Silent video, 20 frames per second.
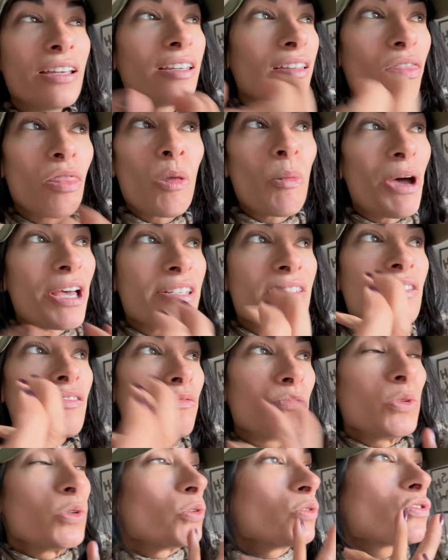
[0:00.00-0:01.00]
in the best
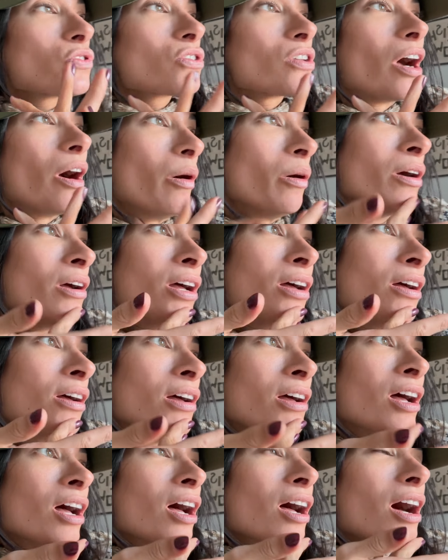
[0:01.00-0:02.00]
of mood. So
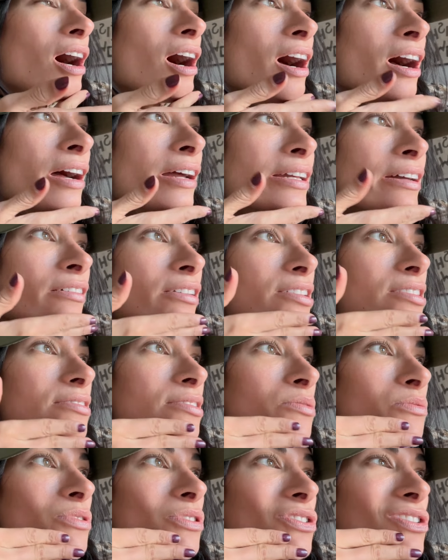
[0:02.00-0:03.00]
I
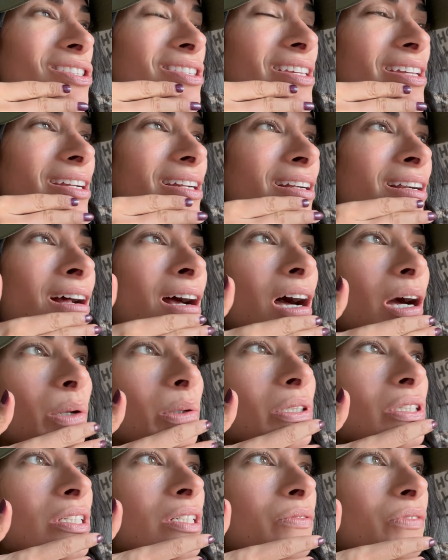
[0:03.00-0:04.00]
honestly was just like, I
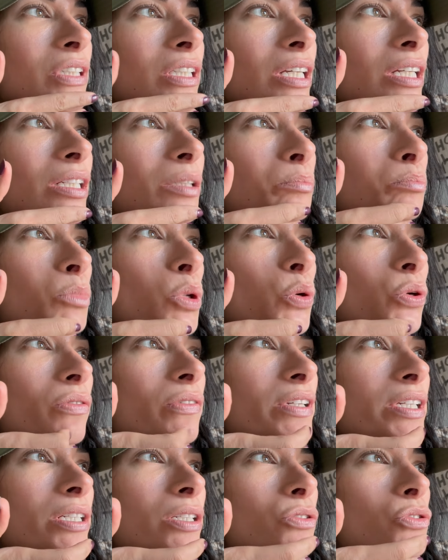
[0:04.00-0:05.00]
wasn't even like
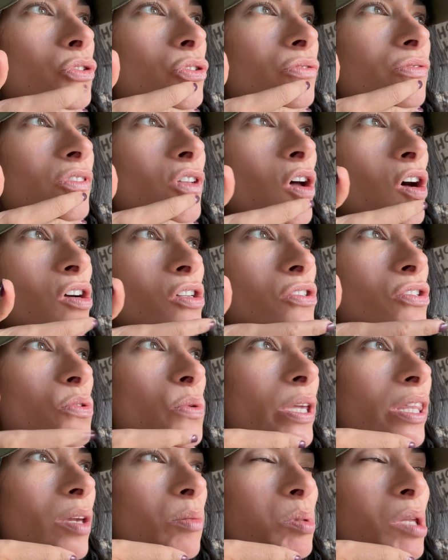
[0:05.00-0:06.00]
motivated to vlog too.
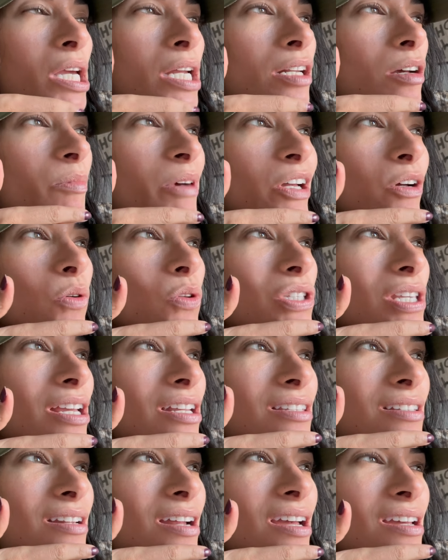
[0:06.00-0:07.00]
I like planned out my whole day
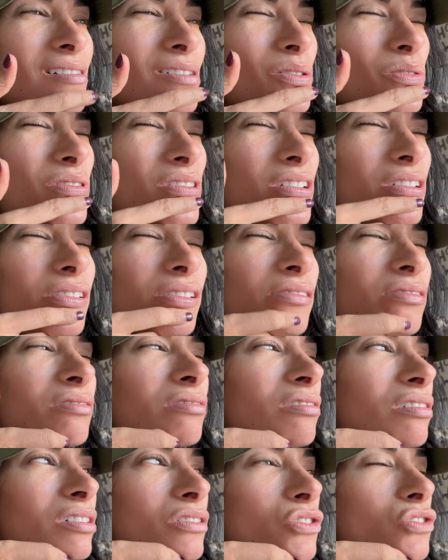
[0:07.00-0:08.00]
today, and I was like, oh,
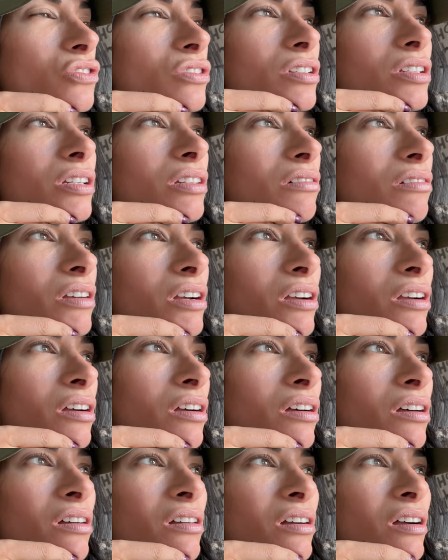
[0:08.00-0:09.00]
I'm just like,
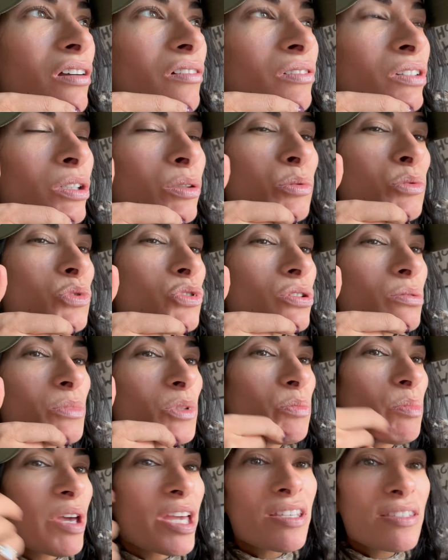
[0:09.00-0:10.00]
I feel like I'm just gonna
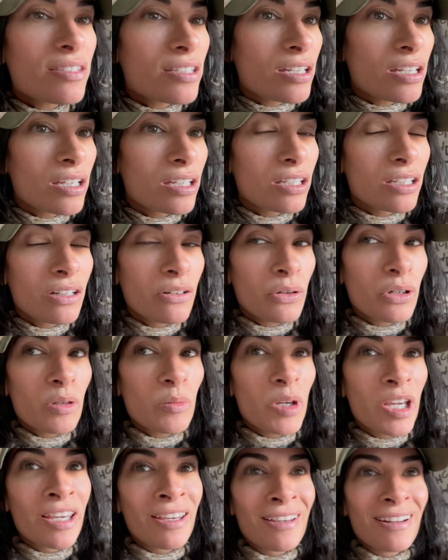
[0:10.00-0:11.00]
be pissy, you know what I
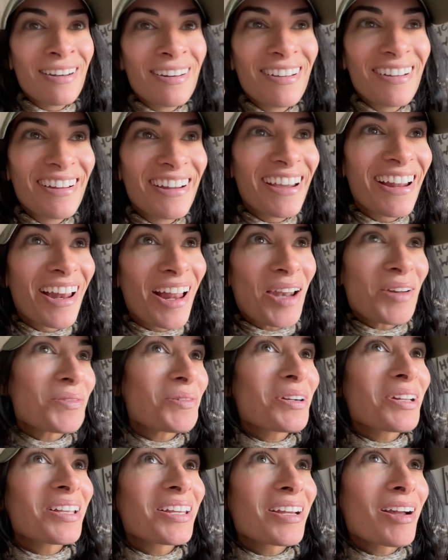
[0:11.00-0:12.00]
mean? I don't
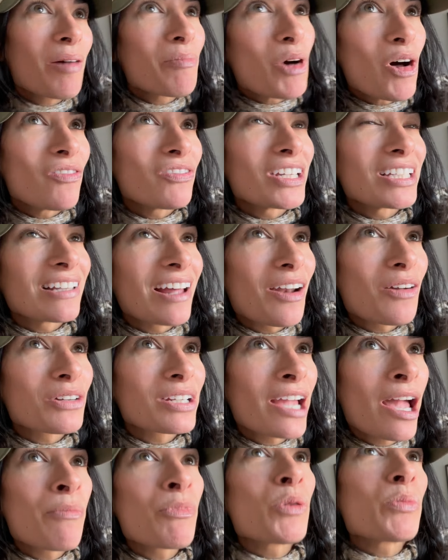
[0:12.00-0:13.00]
want to like come off like that on
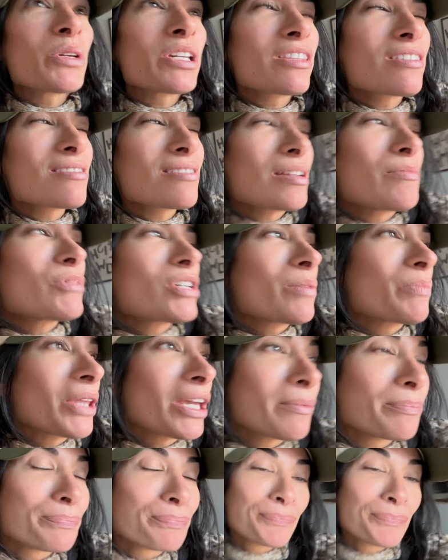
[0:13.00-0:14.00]
camera, but at the same time, like